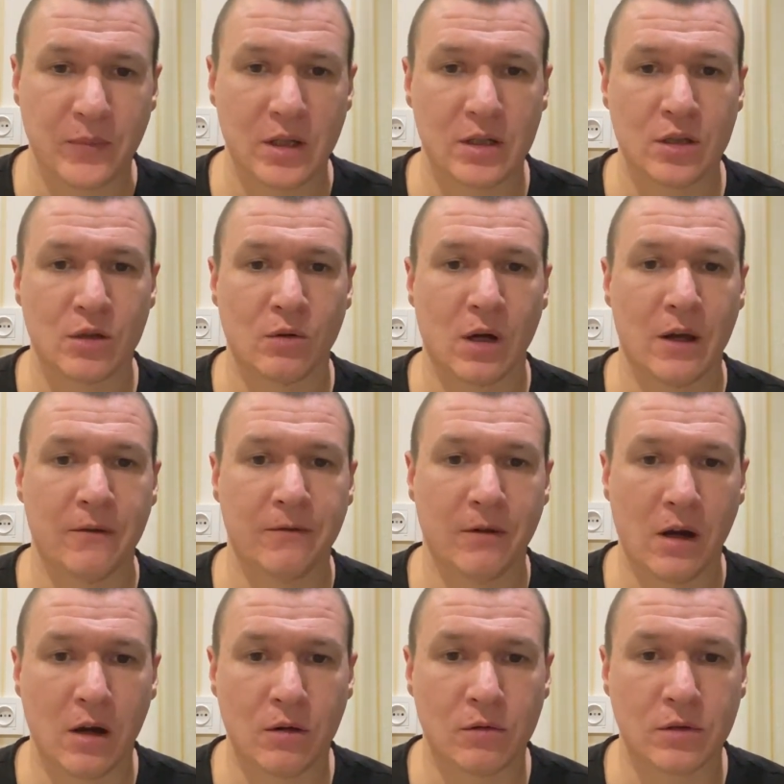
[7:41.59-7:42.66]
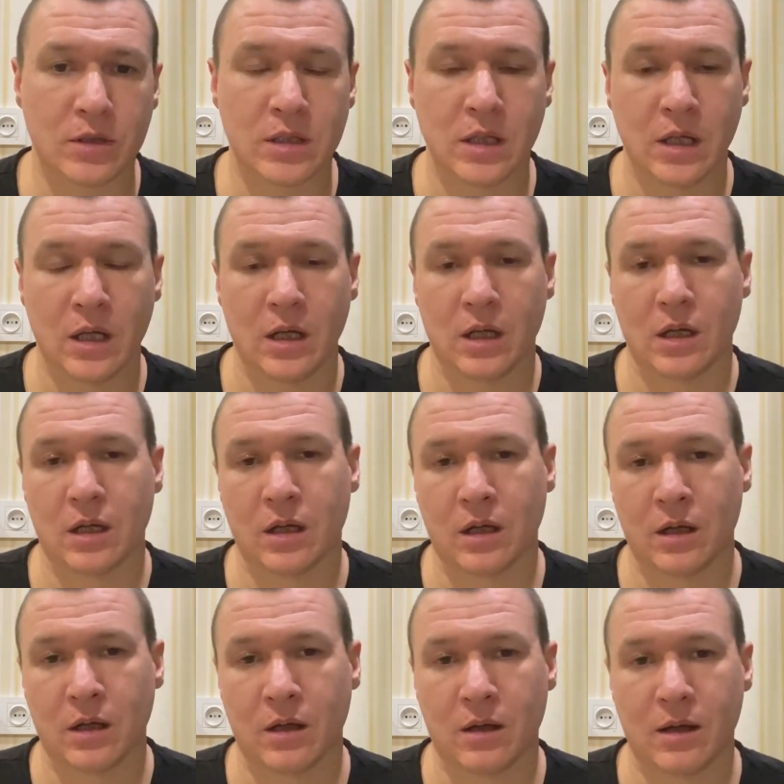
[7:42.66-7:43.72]
So I found
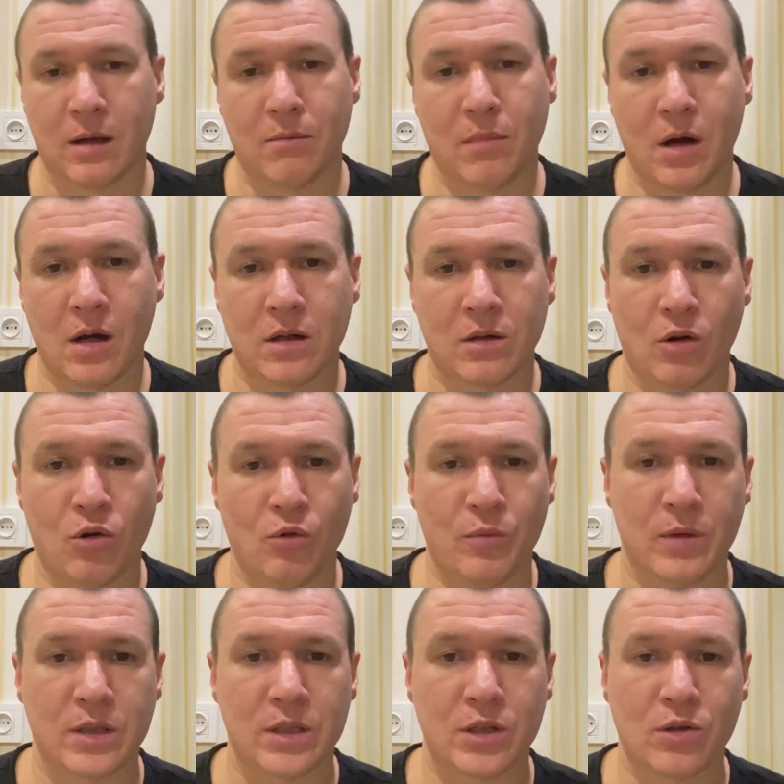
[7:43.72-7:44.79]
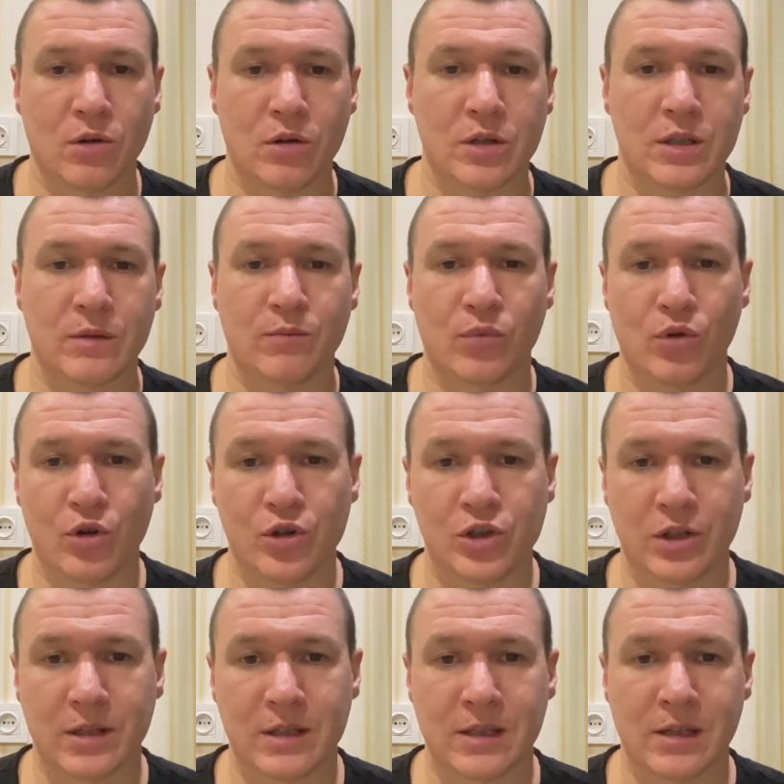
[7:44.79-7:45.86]
among open source
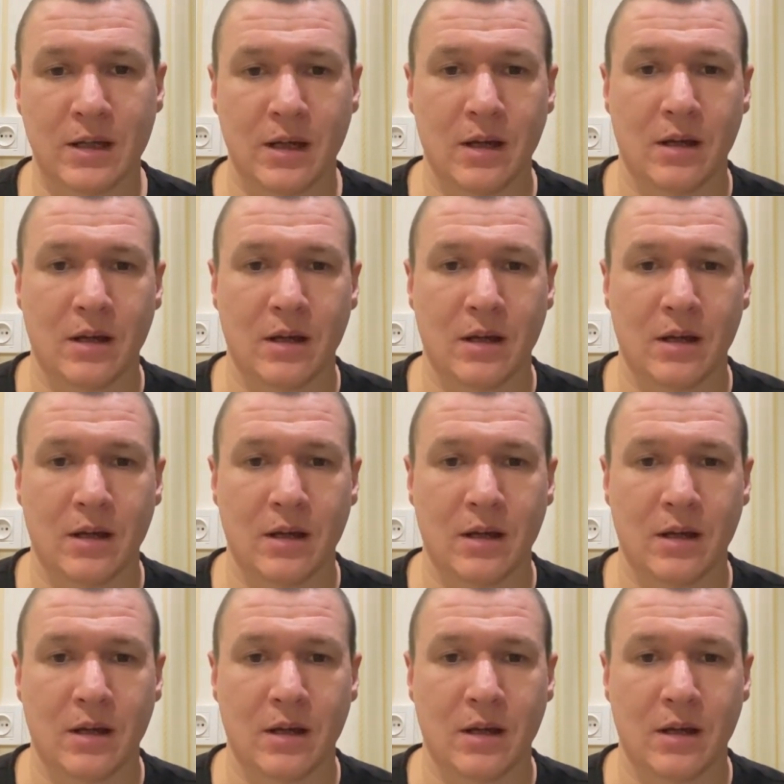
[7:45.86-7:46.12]
projects